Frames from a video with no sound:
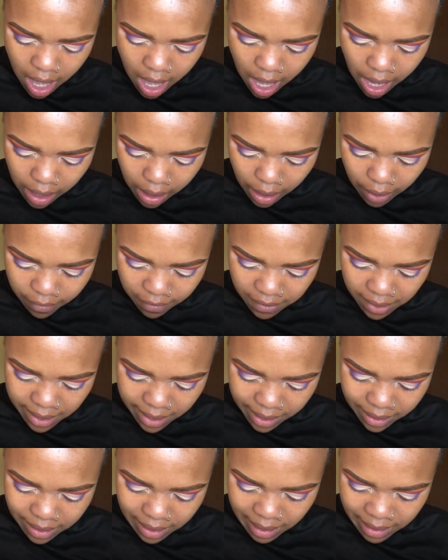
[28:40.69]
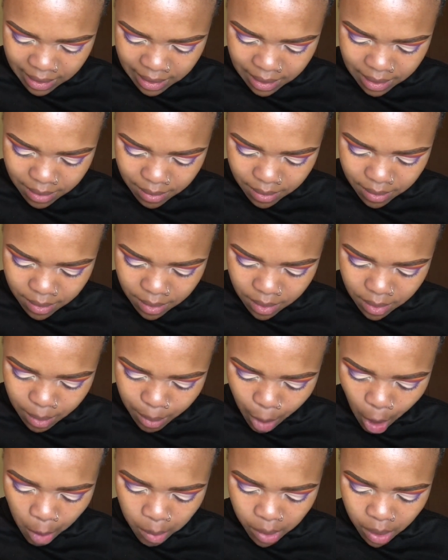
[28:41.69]
and I feel like that's
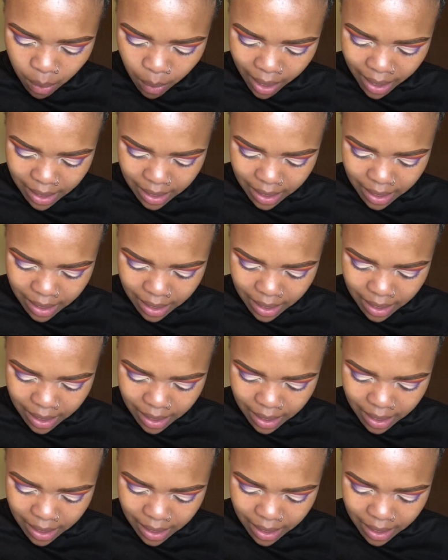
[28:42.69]
probably one